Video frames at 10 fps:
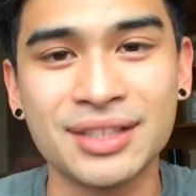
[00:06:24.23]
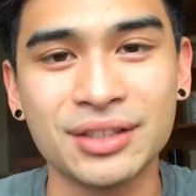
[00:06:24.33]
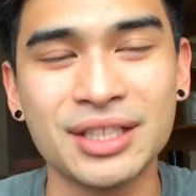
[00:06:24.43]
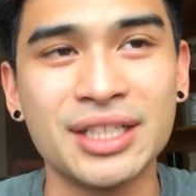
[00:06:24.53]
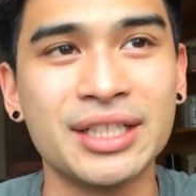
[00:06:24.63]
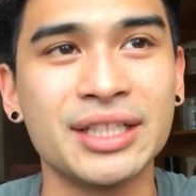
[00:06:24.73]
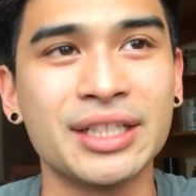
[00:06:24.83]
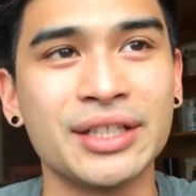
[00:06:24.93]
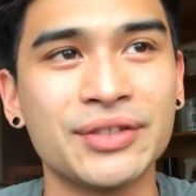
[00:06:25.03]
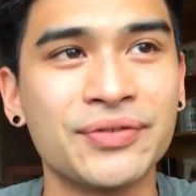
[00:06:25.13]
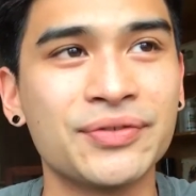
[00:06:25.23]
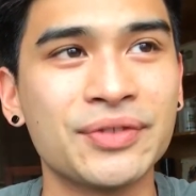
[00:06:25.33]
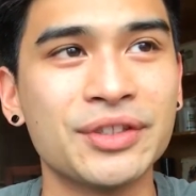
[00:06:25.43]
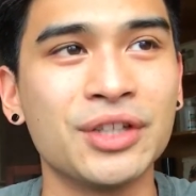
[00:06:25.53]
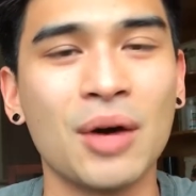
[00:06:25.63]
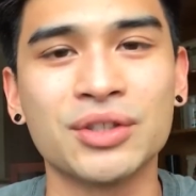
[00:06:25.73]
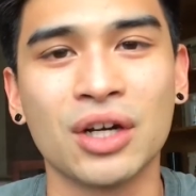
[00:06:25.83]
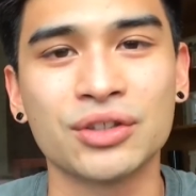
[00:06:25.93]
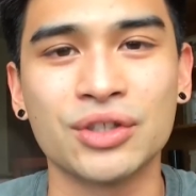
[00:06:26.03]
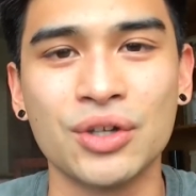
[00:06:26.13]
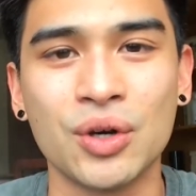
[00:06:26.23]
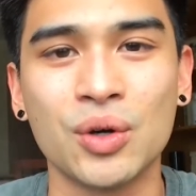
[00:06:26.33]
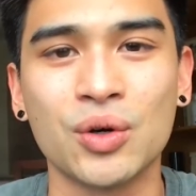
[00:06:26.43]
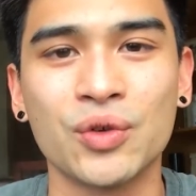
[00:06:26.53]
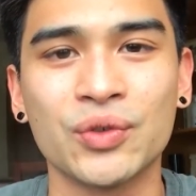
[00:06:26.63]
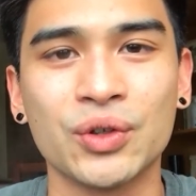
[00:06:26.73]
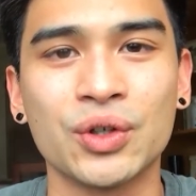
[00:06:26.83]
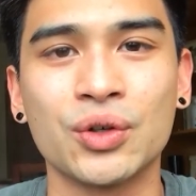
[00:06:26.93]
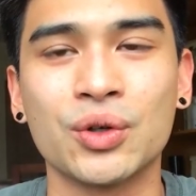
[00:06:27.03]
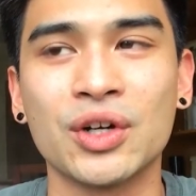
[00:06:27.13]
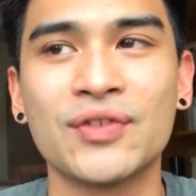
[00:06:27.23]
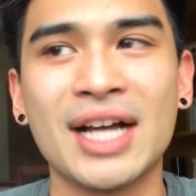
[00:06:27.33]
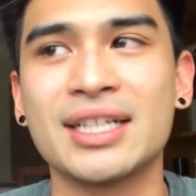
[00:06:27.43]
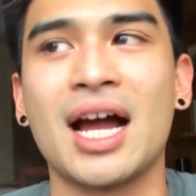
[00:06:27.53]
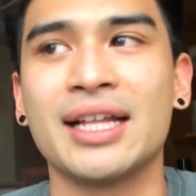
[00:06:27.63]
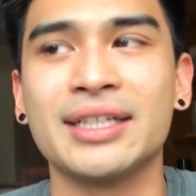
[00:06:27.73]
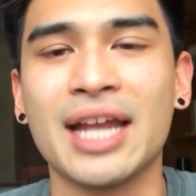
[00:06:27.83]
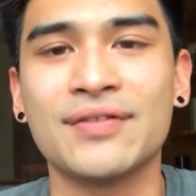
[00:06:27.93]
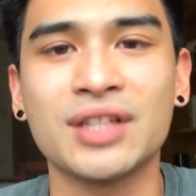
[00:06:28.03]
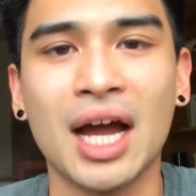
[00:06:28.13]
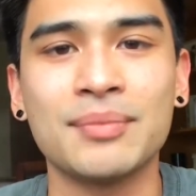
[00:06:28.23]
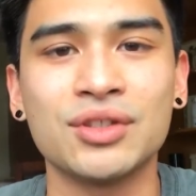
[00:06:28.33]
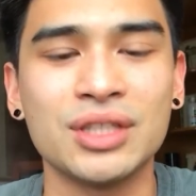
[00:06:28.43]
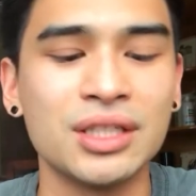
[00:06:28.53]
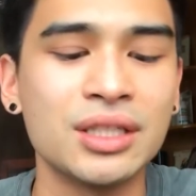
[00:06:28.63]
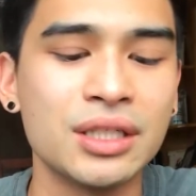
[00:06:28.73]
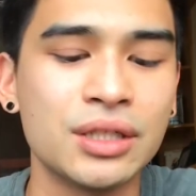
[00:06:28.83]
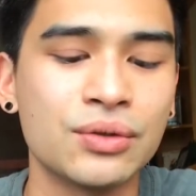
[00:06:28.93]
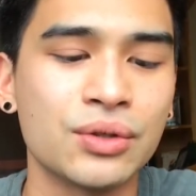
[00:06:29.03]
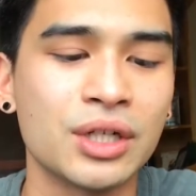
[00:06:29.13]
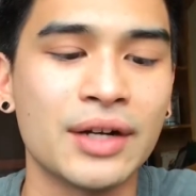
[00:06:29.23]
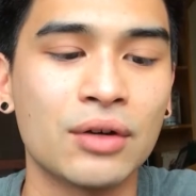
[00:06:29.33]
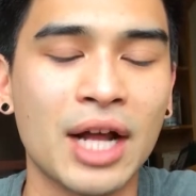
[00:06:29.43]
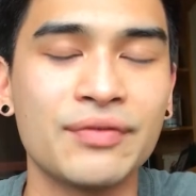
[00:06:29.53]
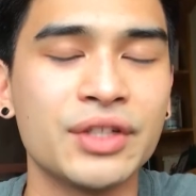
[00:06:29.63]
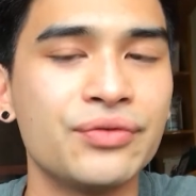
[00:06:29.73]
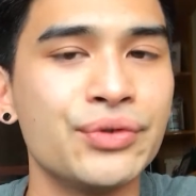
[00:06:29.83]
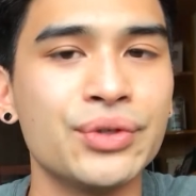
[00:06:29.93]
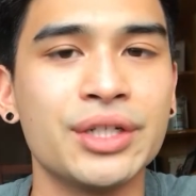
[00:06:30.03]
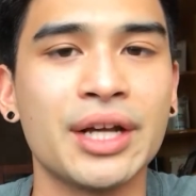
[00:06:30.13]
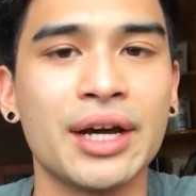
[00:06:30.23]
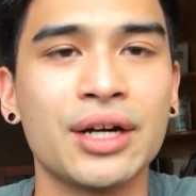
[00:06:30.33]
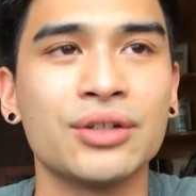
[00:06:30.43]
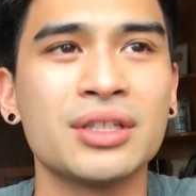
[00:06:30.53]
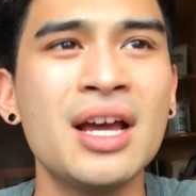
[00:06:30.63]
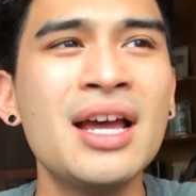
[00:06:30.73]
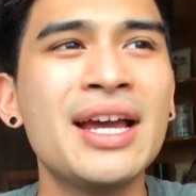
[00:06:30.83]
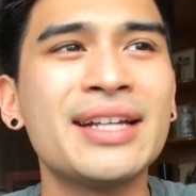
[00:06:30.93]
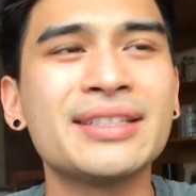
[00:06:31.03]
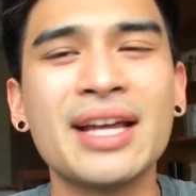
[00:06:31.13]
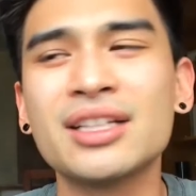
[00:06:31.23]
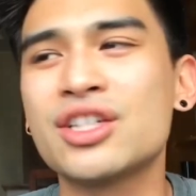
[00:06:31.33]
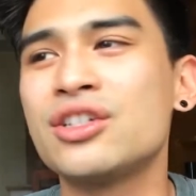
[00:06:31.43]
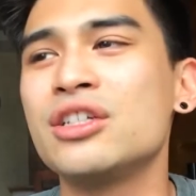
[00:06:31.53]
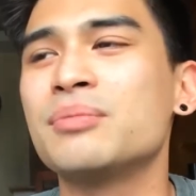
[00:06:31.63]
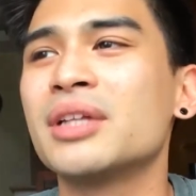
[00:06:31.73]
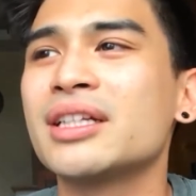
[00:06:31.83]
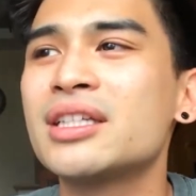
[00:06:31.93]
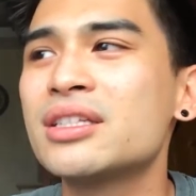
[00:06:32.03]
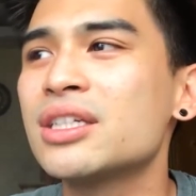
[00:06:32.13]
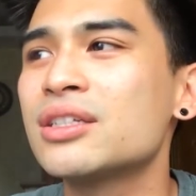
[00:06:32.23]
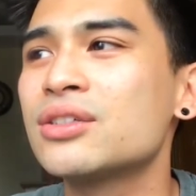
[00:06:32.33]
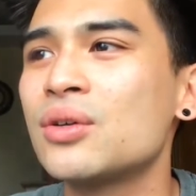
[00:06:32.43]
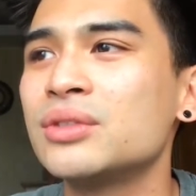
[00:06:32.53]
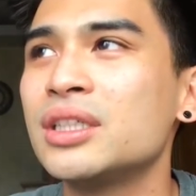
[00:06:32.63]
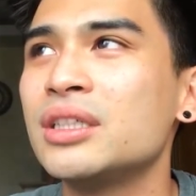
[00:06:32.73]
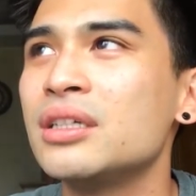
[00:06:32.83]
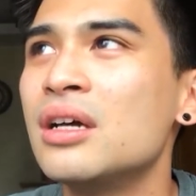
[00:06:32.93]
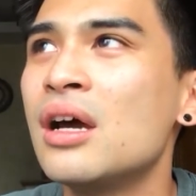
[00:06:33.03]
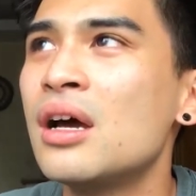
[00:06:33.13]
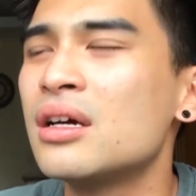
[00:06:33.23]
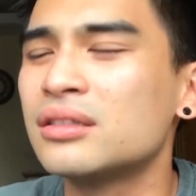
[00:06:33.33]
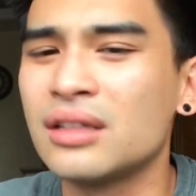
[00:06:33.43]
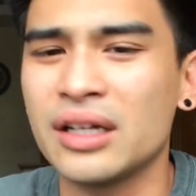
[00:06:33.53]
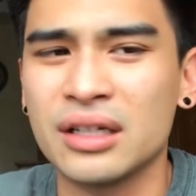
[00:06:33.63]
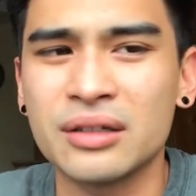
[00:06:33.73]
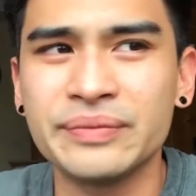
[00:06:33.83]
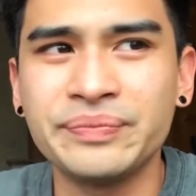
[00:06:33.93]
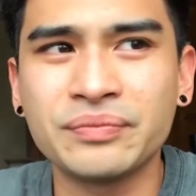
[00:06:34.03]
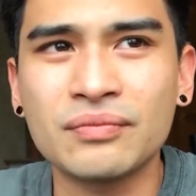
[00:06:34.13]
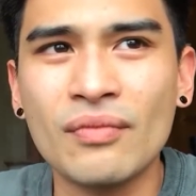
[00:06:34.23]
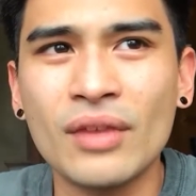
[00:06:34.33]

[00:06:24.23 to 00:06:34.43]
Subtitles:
mean, I'd still eat it if, you know, I was on the go or if I didn't have time to eat or I don't have any food in the house. And it's hella cheap. Like, this shit is only, like,